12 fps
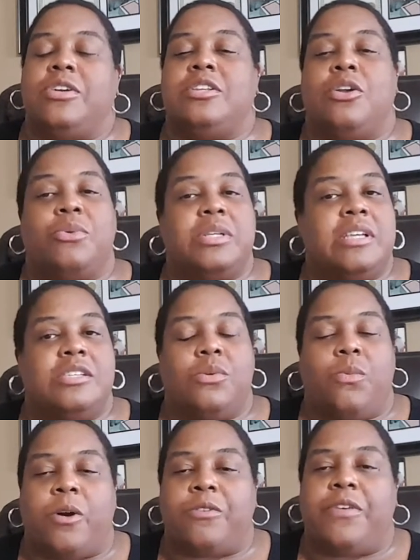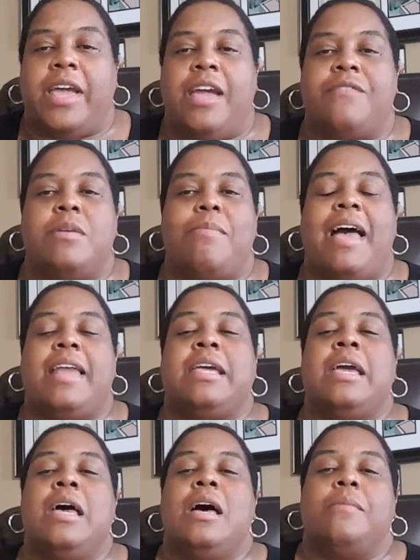And no, it doesn't work for
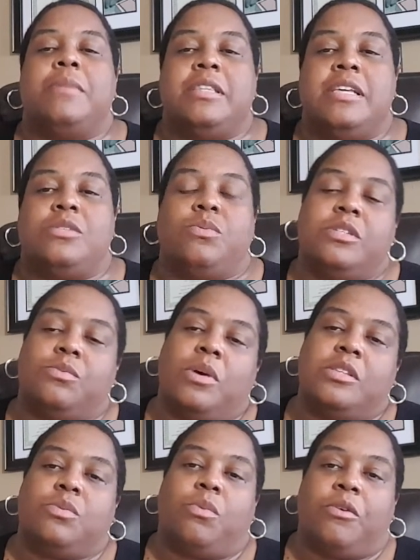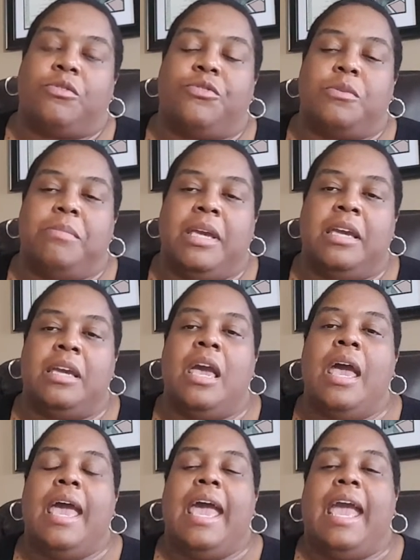everybody, but this was what's worked for me.
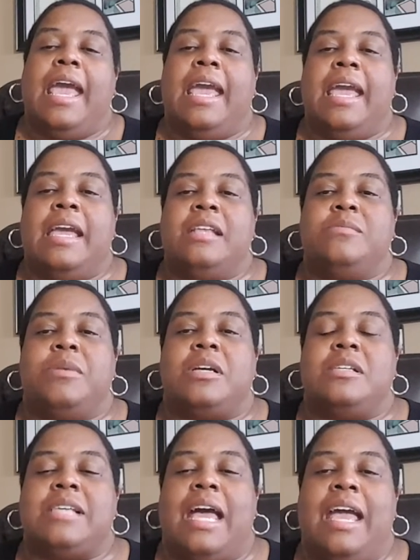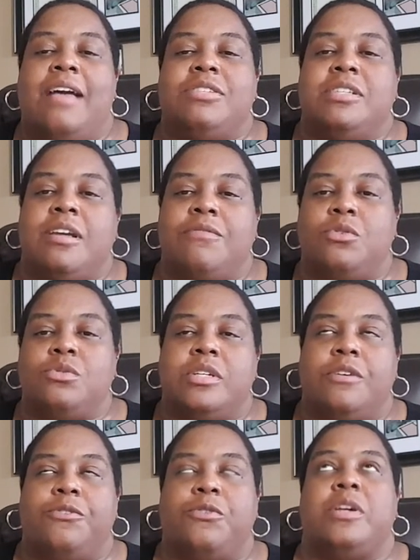And because I have several
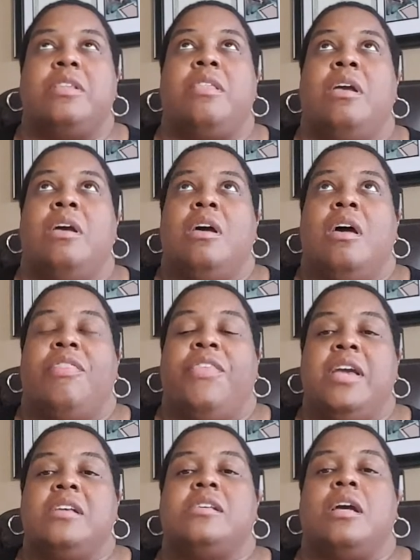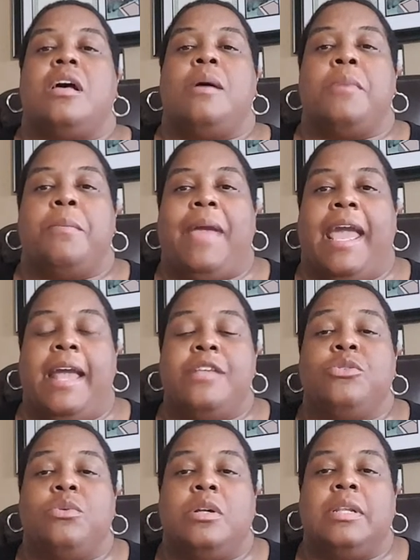different things that come up
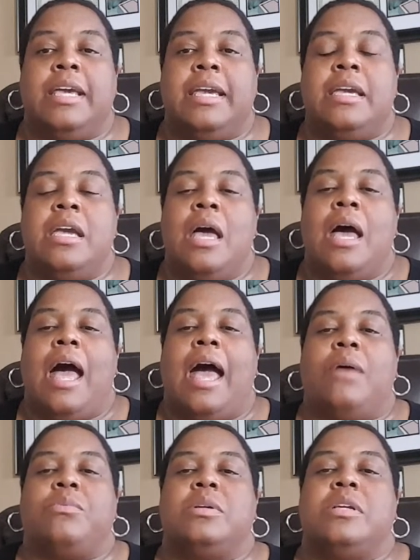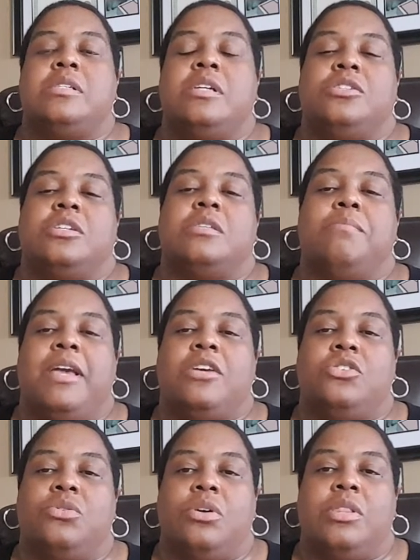annually, I wanted to just make
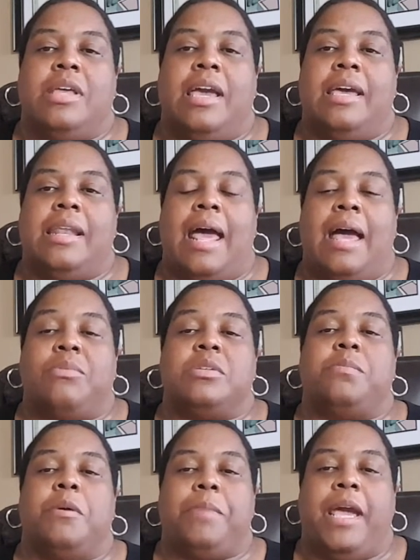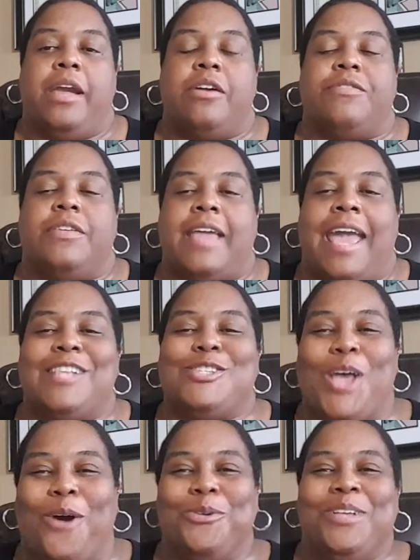sure that I was prepared for that.
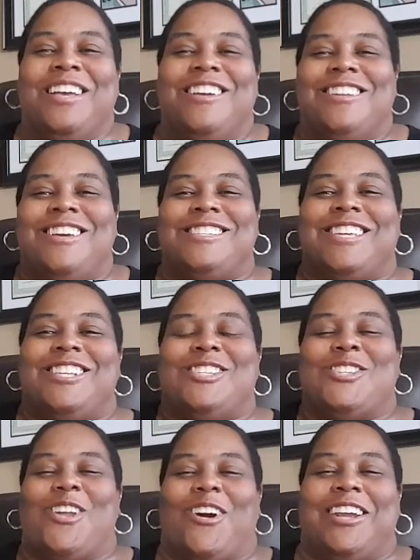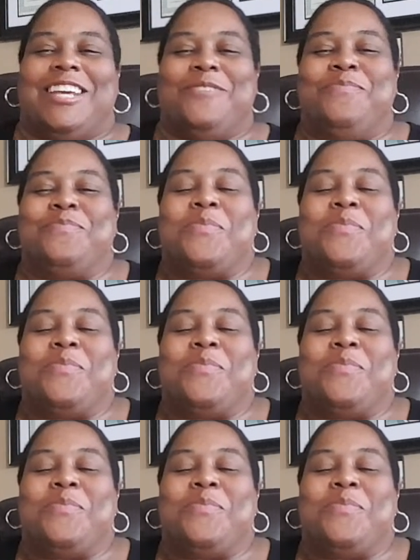So let's get started.